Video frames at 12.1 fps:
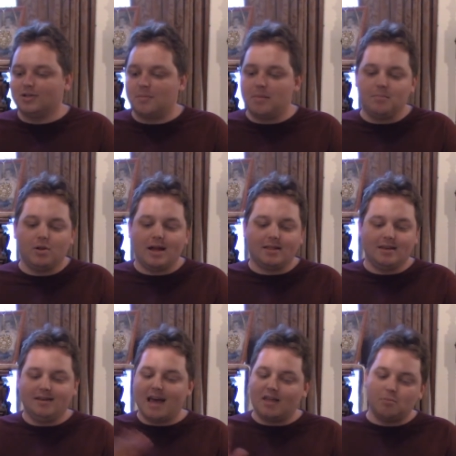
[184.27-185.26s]
Some people like the
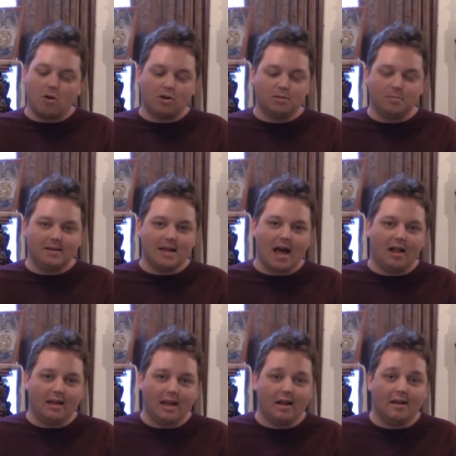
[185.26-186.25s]
Death March
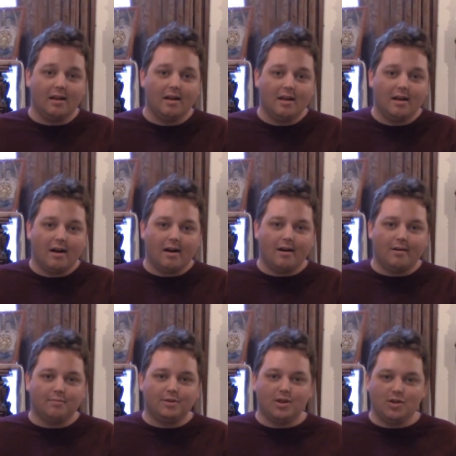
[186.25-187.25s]
Battalion
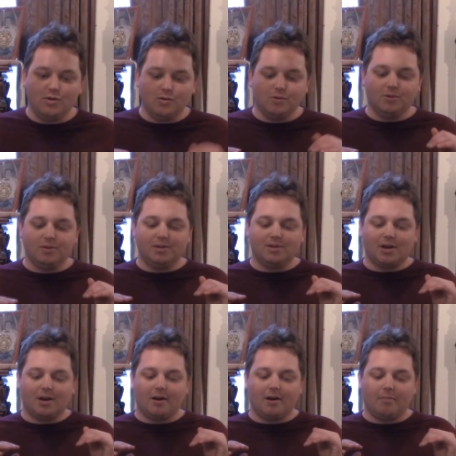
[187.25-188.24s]
to use
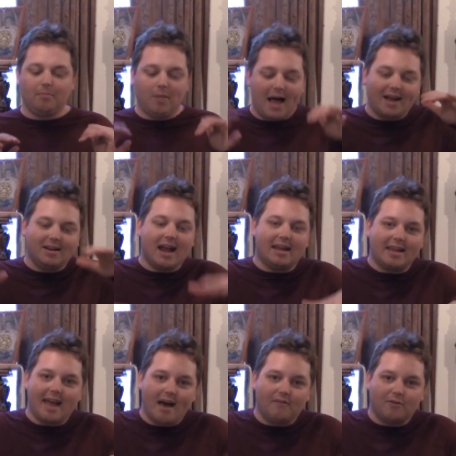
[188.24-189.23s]
Black Knight
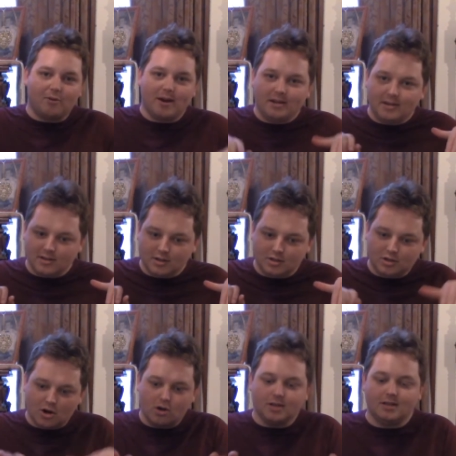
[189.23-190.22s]
cavalry to just
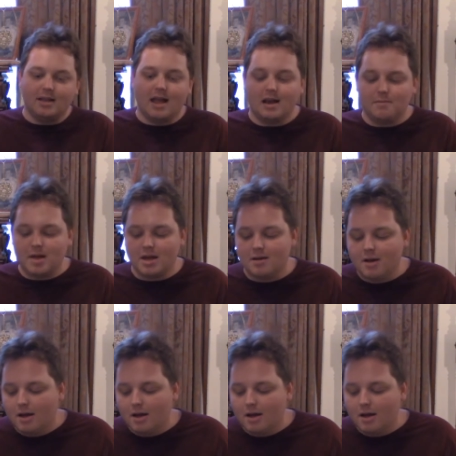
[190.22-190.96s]
charge at the enemy.